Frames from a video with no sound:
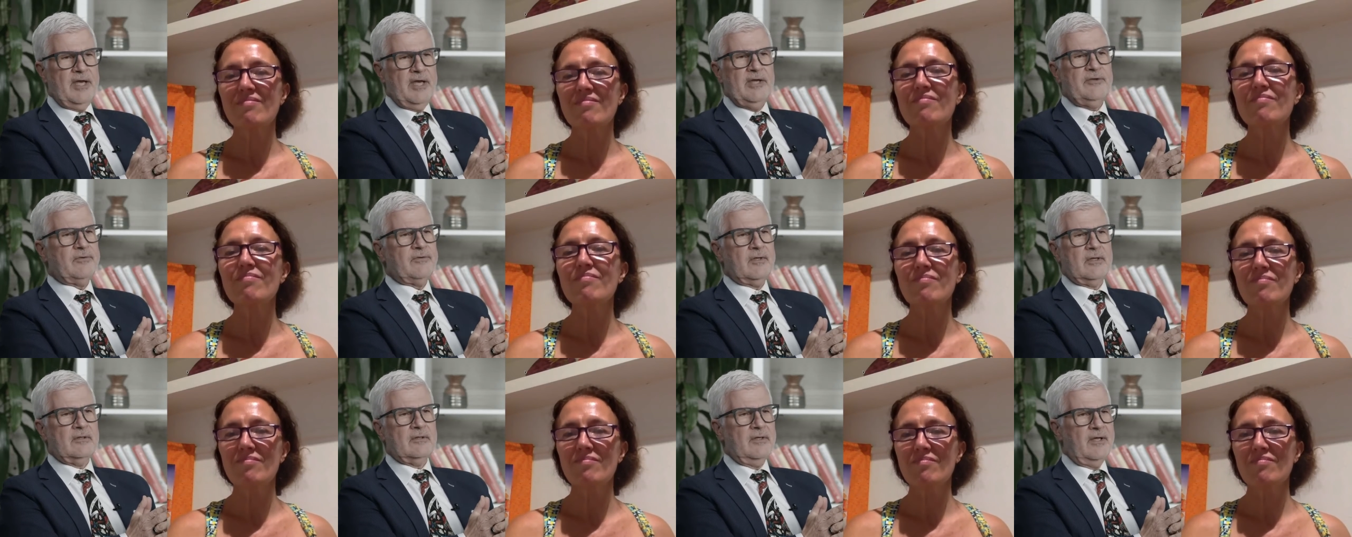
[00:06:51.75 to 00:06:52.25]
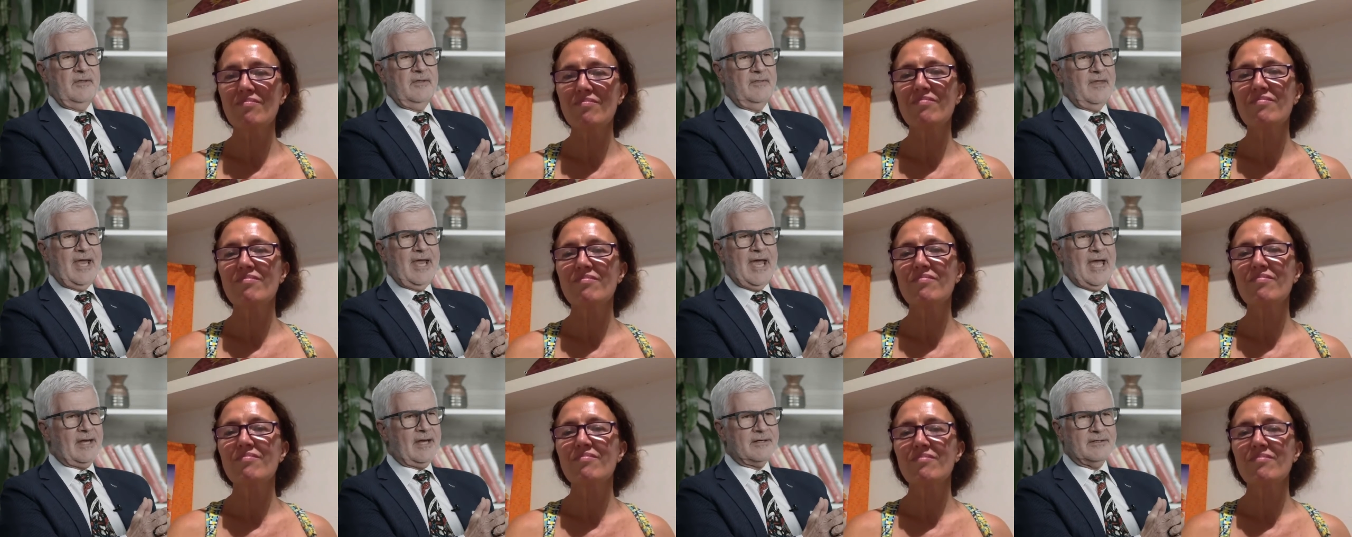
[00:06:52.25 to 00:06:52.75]
Speaker 1: basically
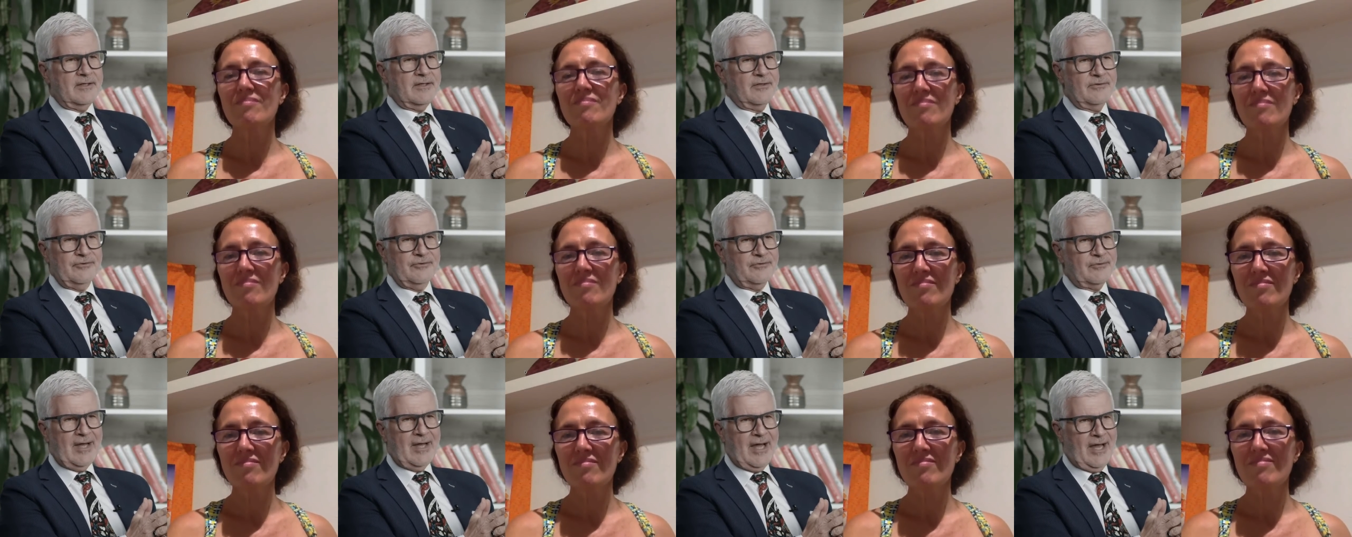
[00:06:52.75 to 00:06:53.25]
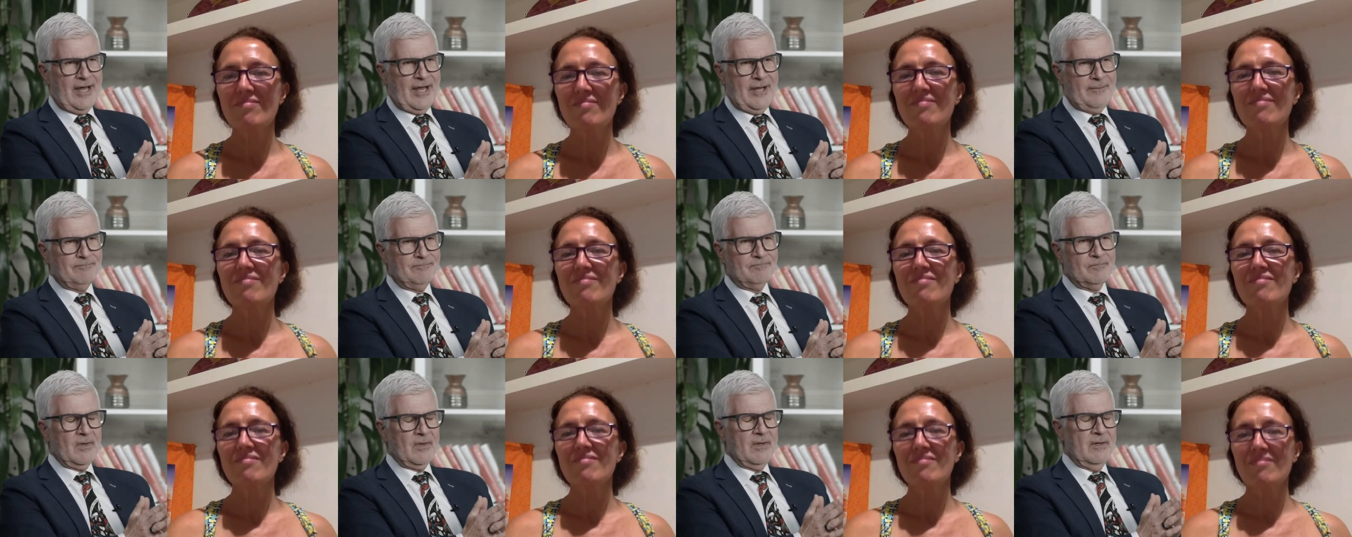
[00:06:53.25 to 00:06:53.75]
the Atkins
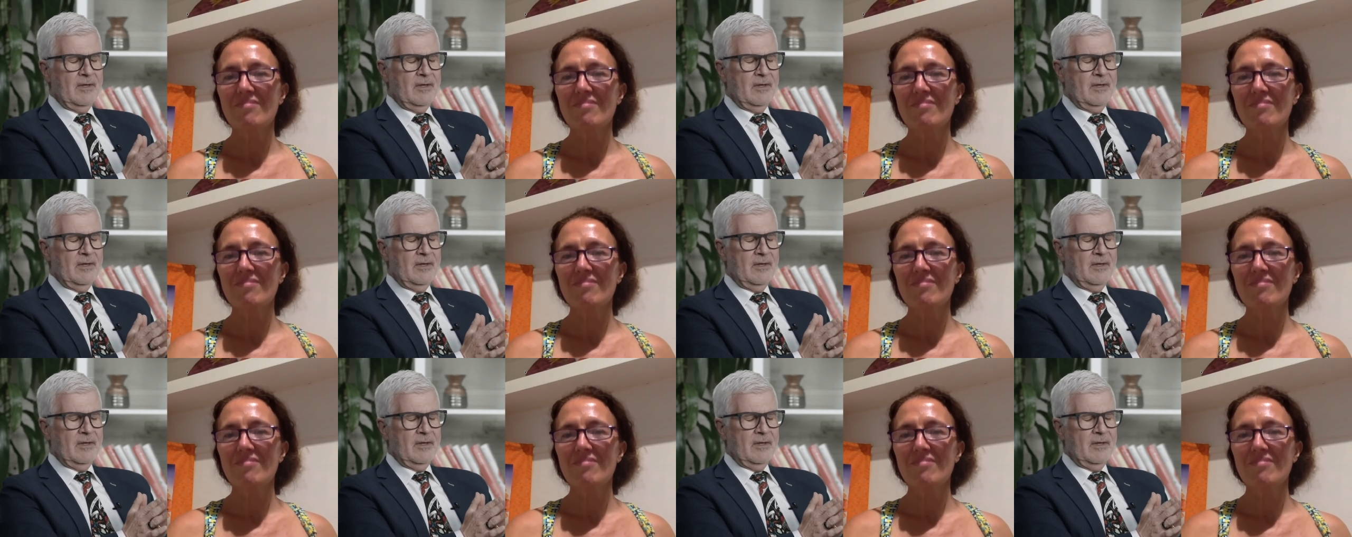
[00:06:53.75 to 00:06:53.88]
diet.